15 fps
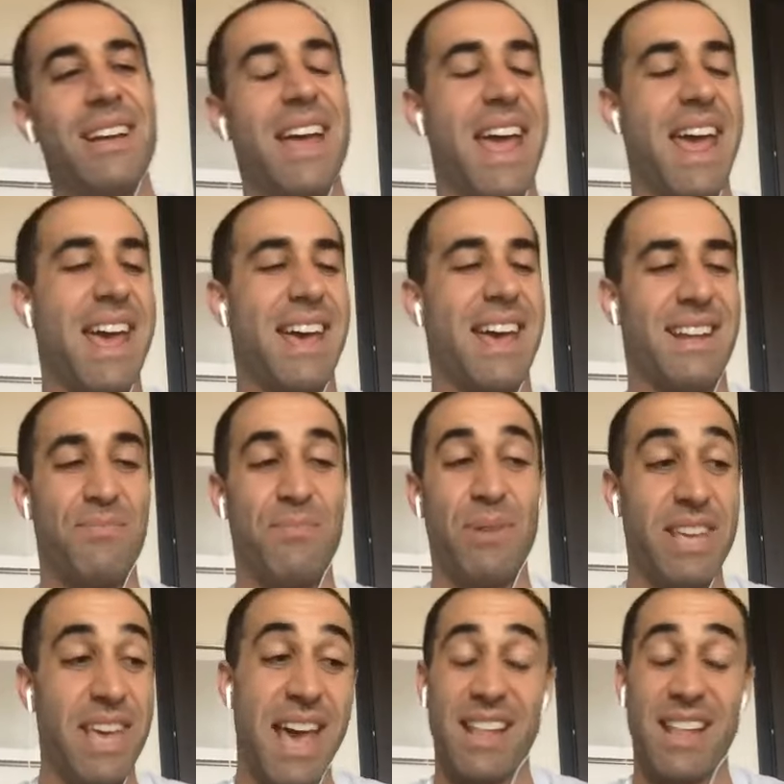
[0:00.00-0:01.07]
and but
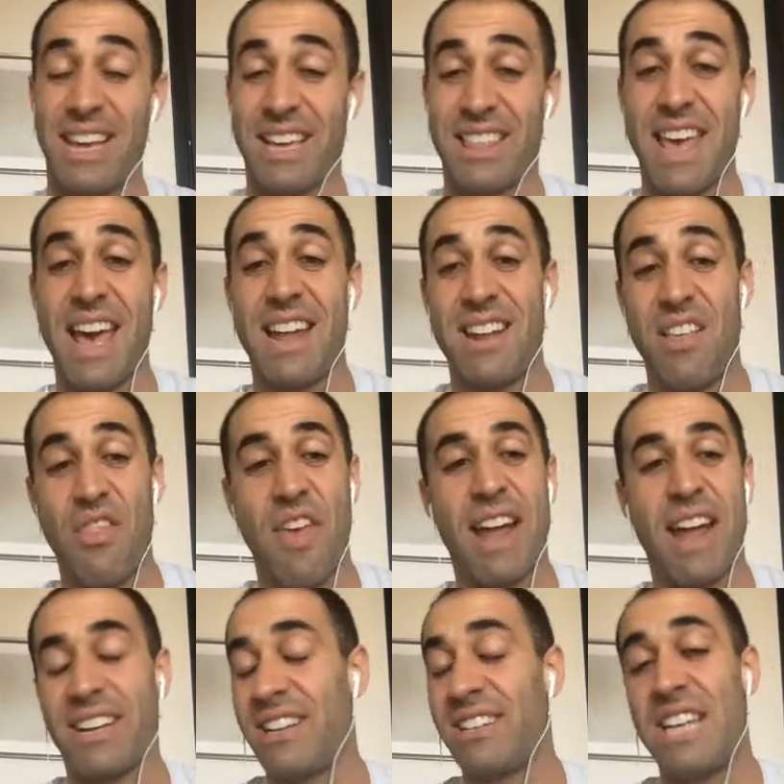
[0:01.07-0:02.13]
yeah like that that
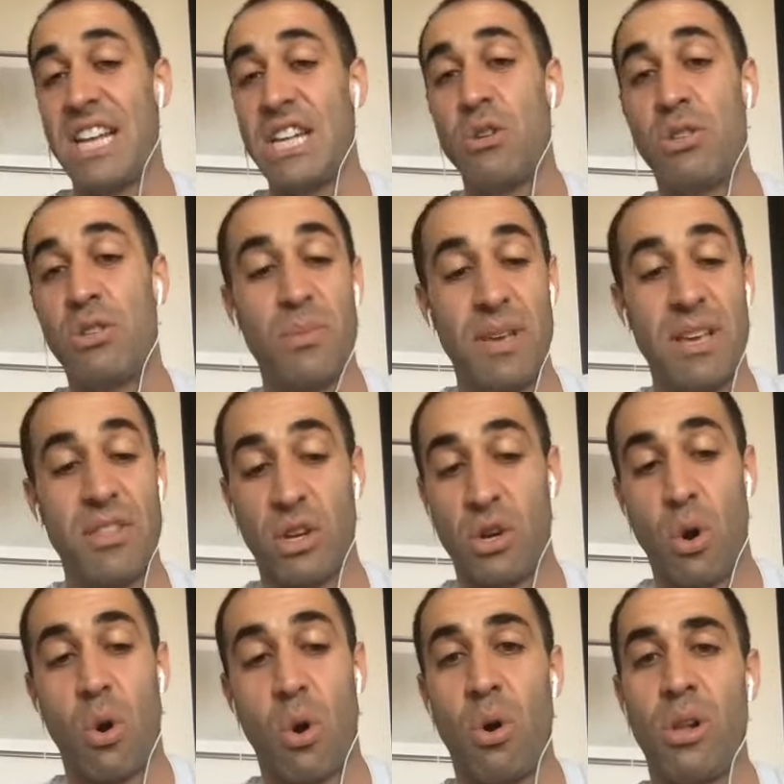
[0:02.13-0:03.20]
continued to be the
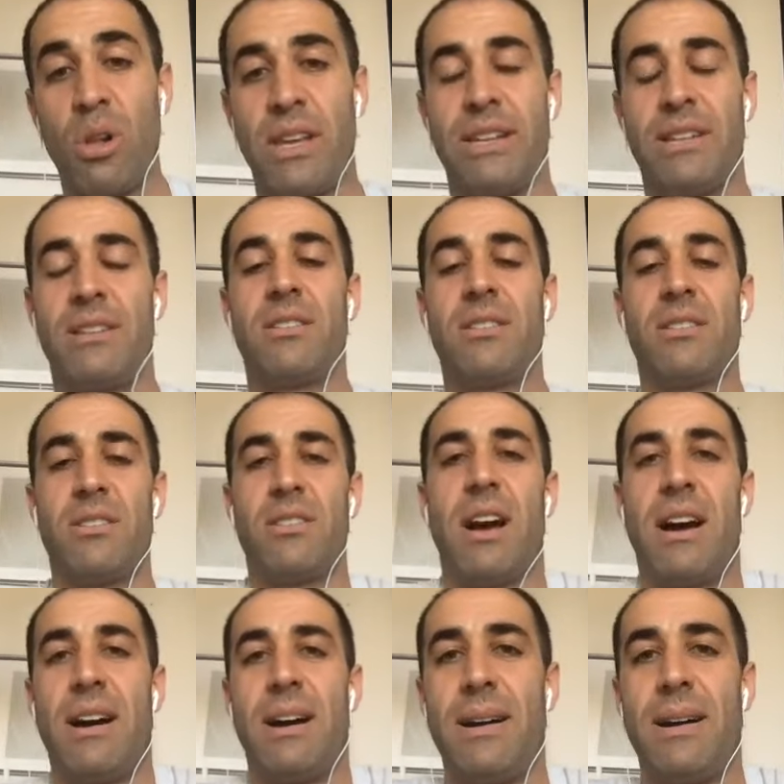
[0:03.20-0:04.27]
goal and
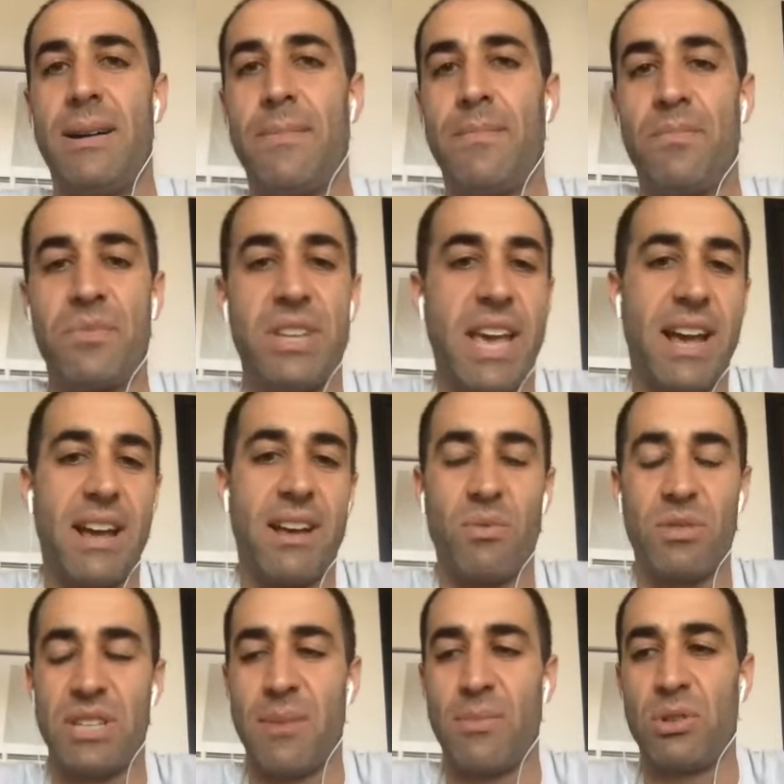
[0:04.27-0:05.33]
uh yeah
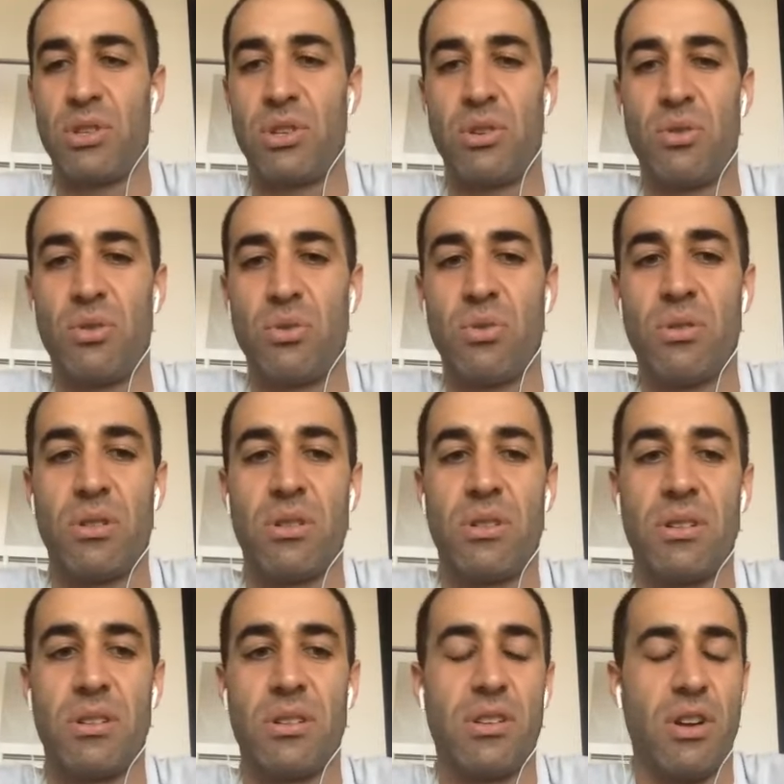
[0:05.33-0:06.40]
was able to
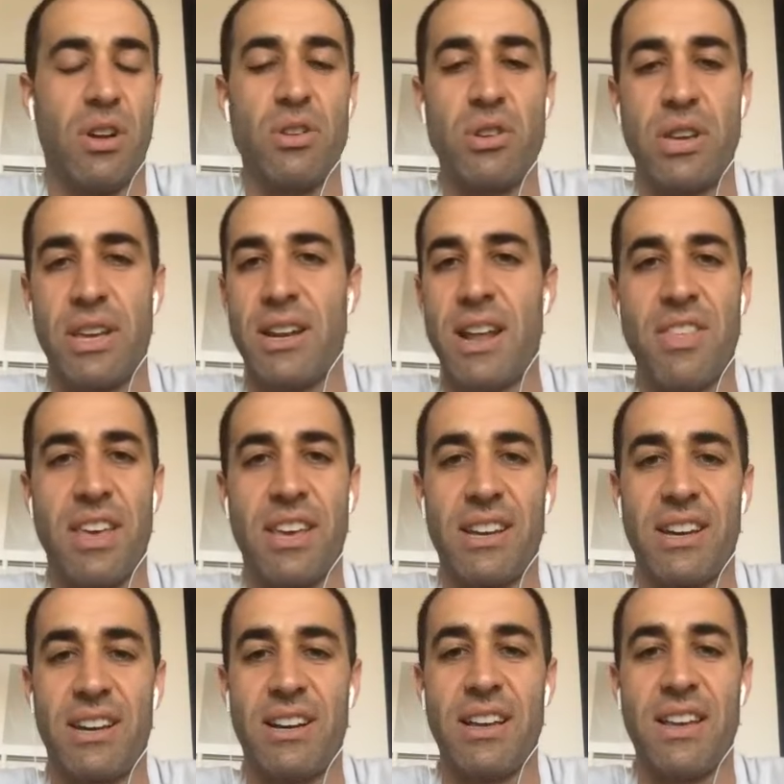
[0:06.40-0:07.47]
you know you can i think
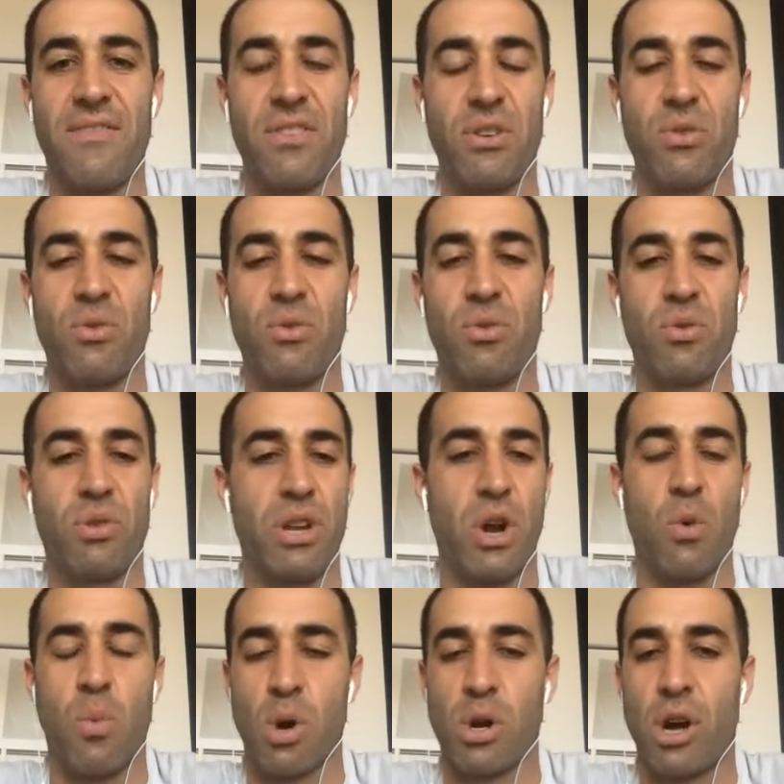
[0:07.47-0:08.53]
uh, if you you know
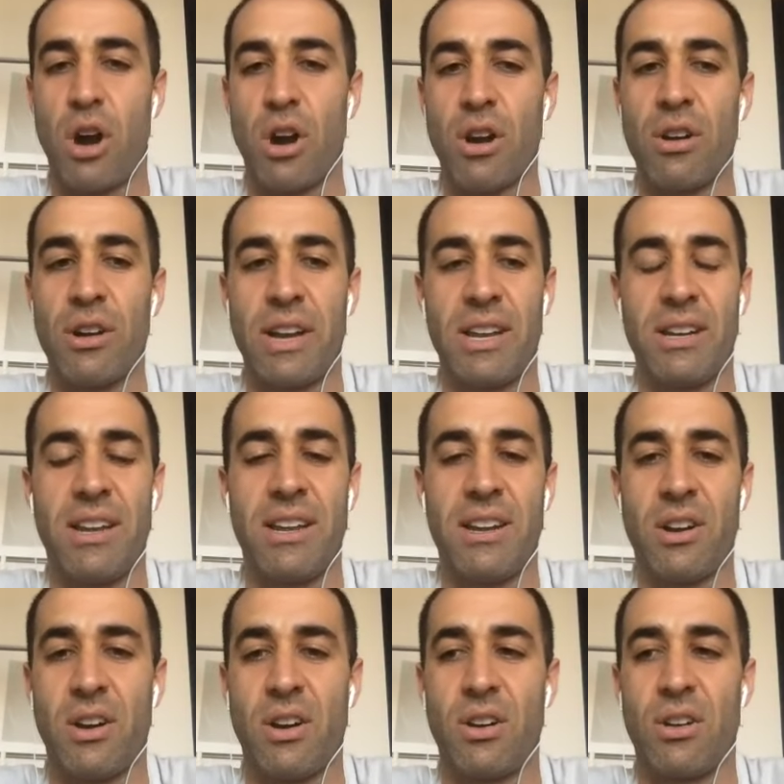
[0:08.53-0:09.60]
work hard and and
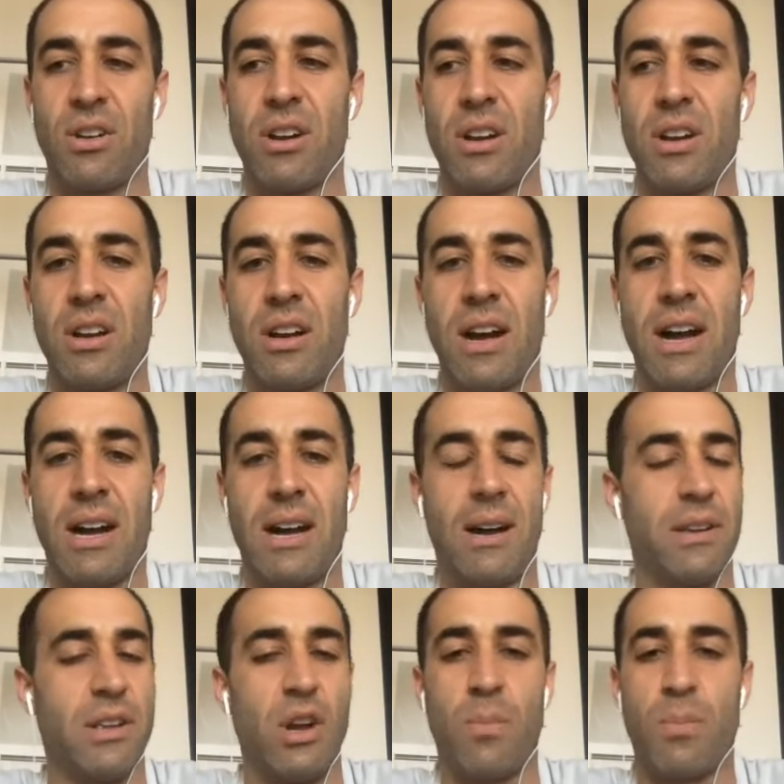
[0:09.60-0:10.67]
are uh,
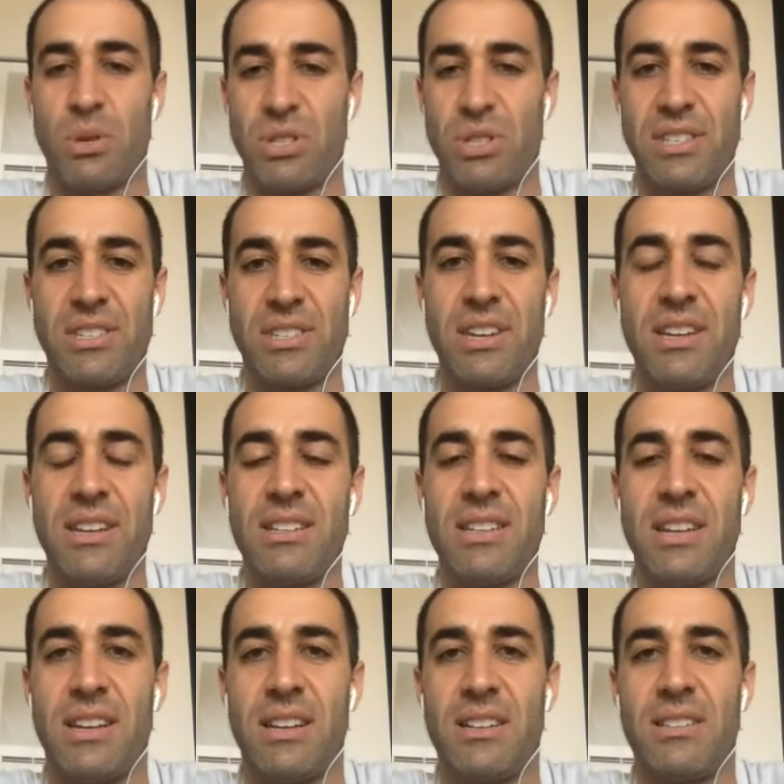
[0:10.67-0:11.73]
you know persistent
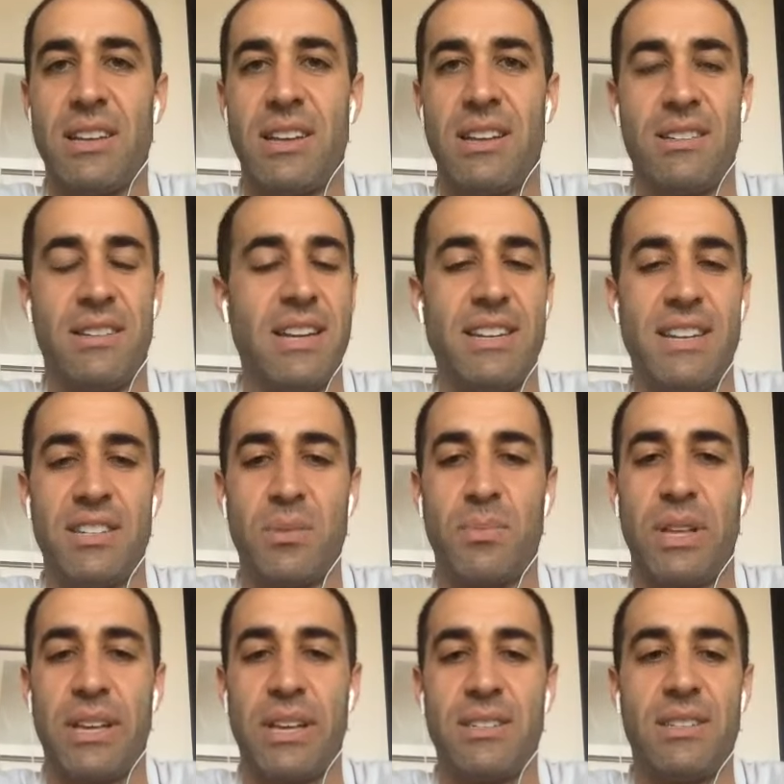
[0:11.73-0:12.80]
and and, and
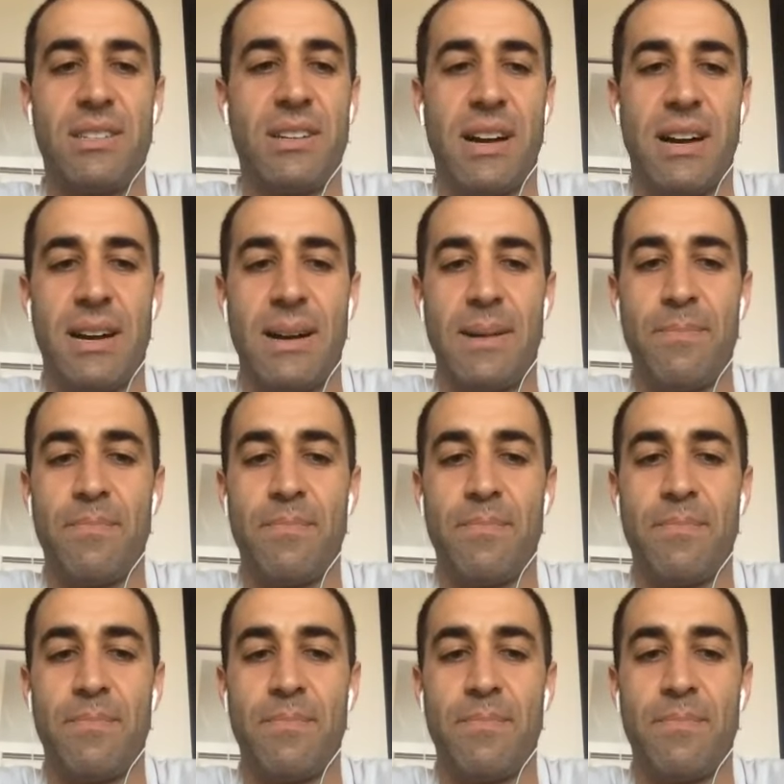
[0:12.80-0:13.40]
disciplined um,